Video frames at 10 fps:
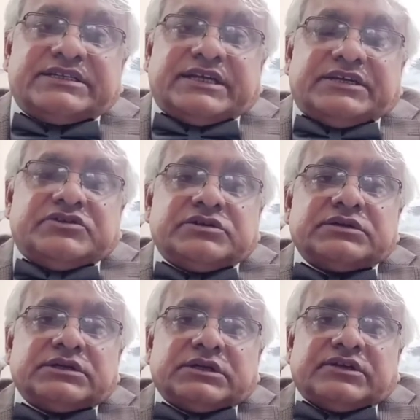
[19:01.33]
attended
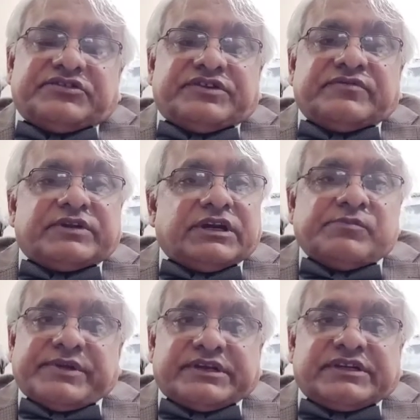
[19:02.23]

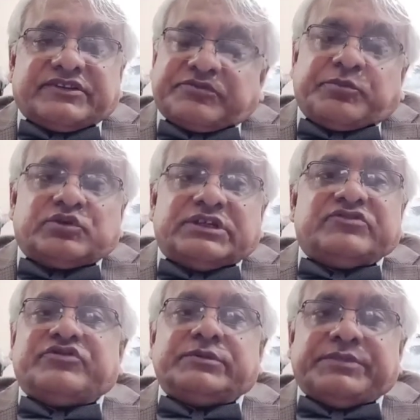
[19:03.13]
several meetings, more
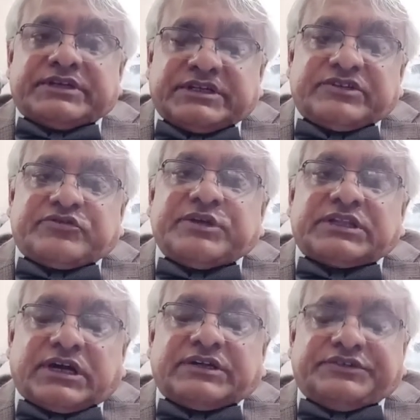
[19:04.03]
than 3 meetings
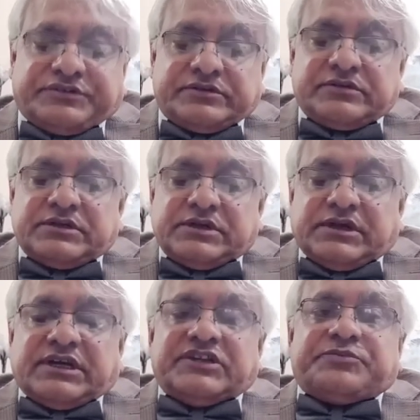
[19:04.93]
with us,
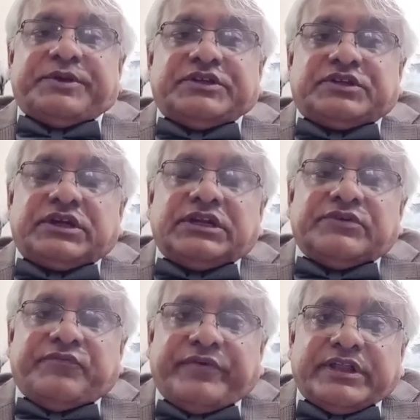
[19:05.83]

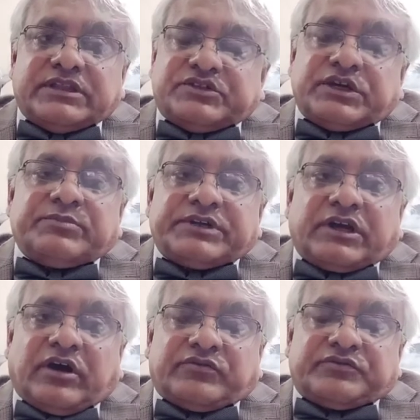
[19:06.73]
especially with the
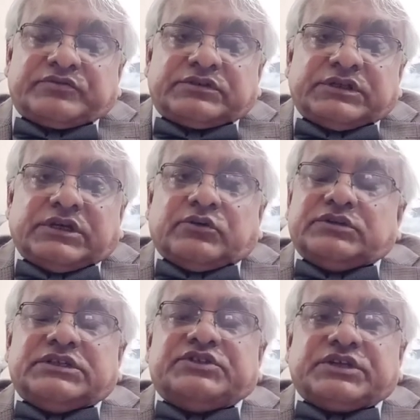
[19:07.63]
chairman
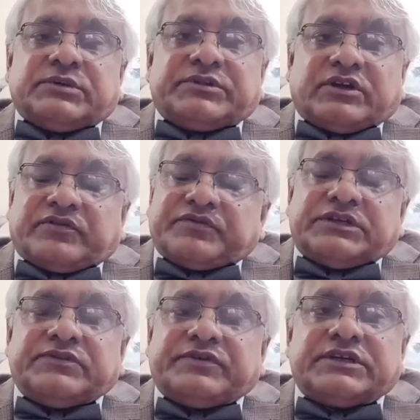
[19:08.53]

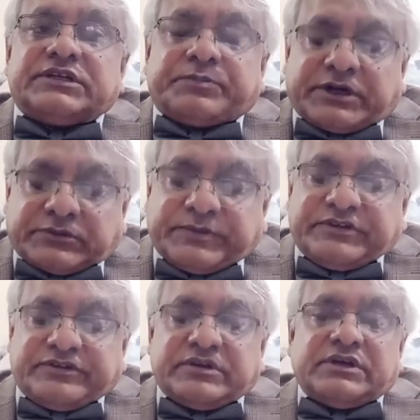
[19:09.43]
of different
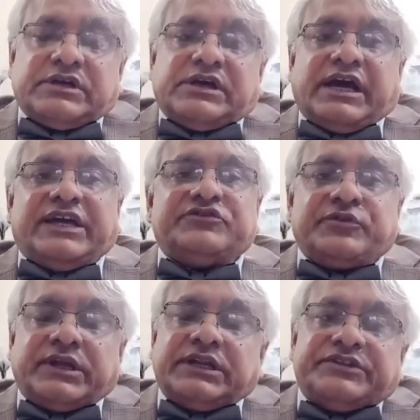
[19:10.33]
departments,
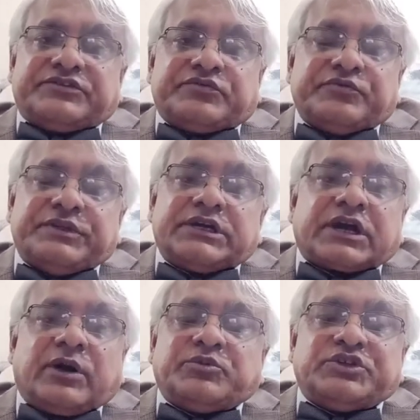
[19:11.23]
as well as
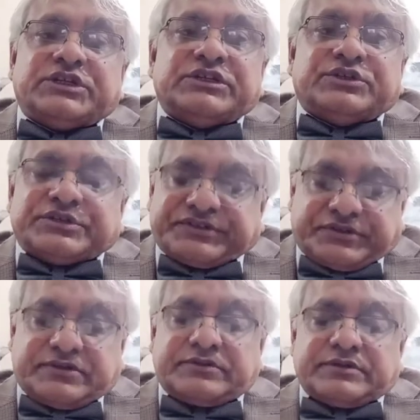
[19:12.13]
with the common
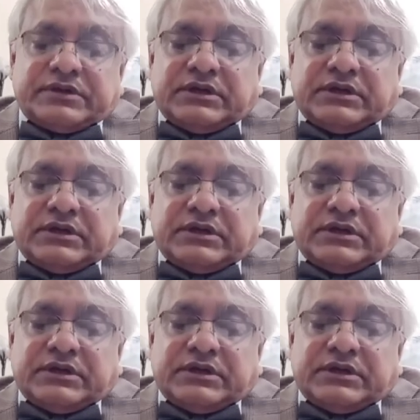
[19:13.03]
teachers,